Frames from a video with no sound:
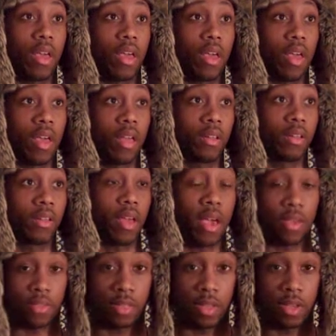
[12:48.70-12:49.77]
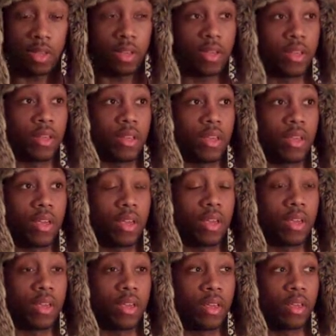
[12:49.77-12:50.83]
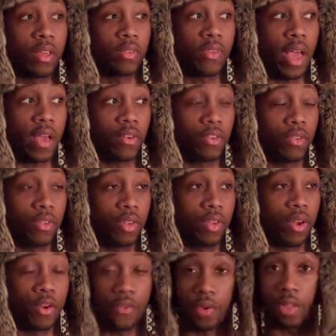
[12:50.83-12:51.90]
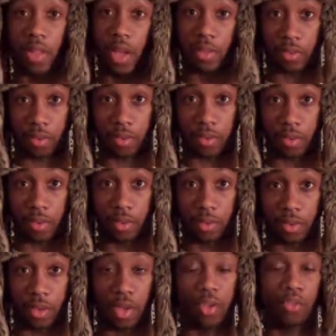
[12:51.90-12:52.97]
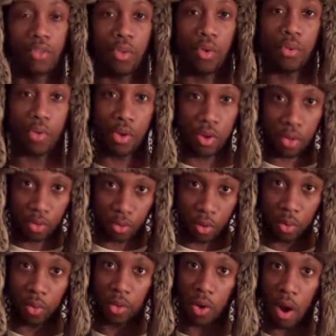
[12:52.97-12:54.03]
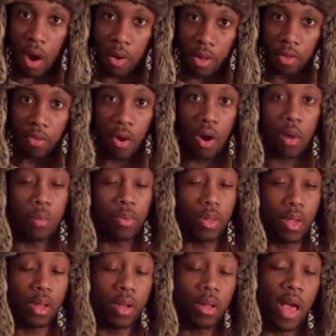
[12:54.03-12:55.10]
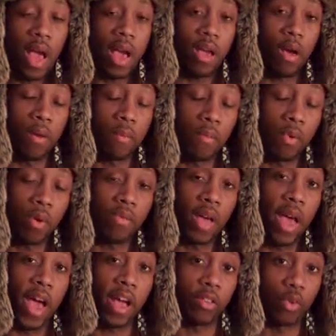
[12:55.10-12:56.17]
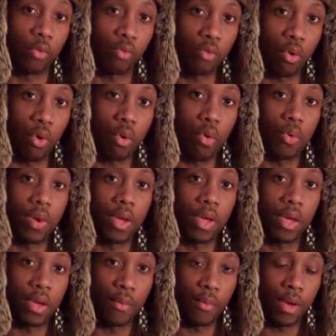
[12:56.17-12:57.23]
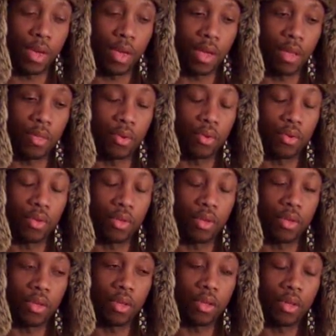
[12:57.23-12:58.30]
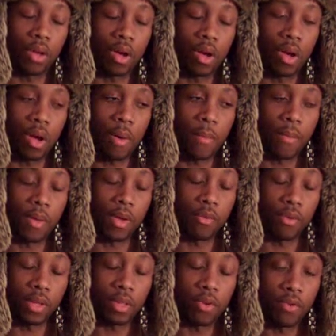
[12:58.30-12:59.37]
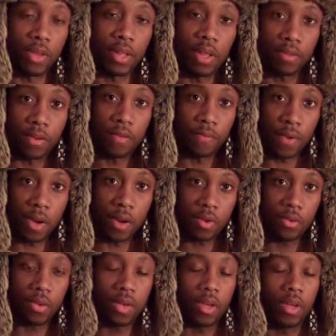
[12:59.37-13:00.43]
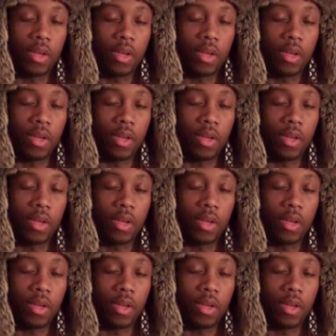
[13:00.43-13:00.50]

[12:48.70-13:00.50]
And Gauntlet is actually a Green Lantern. So the Guardians are playing a more of an active role in the Green Lantern affairs.